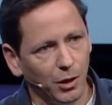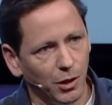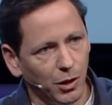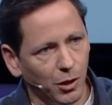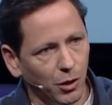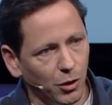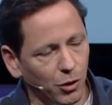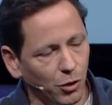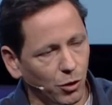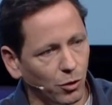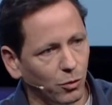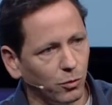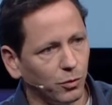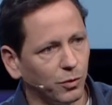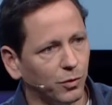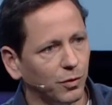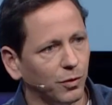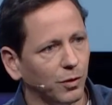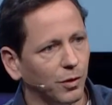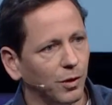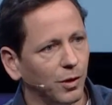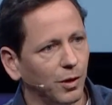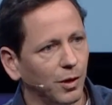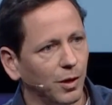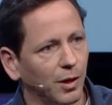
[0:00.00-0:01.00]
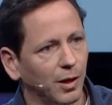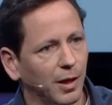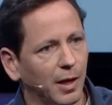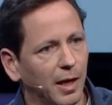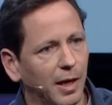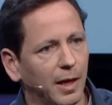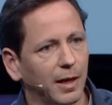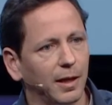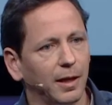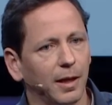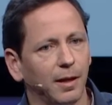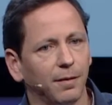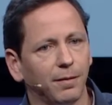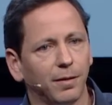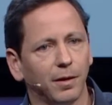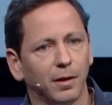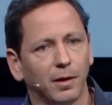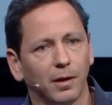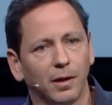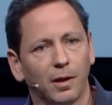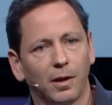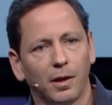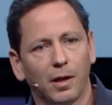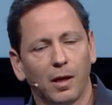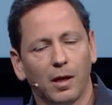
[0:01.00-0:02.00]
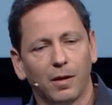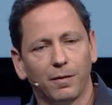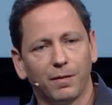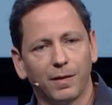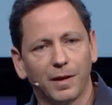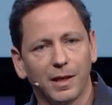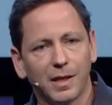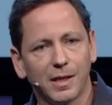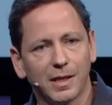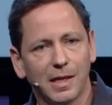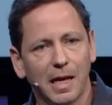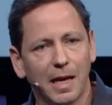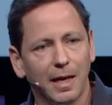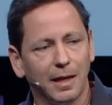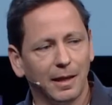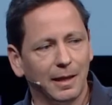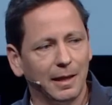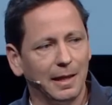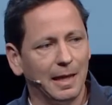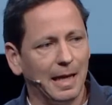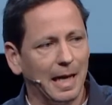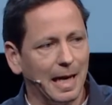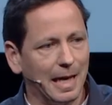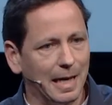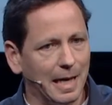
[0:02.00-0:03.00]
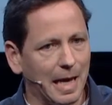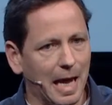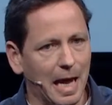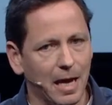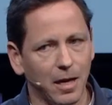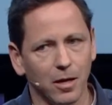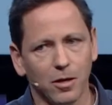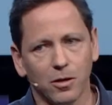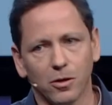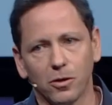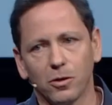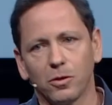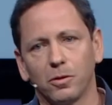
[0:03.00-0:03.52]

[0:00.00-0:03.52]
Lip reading: Note the high level of anxiety and anger.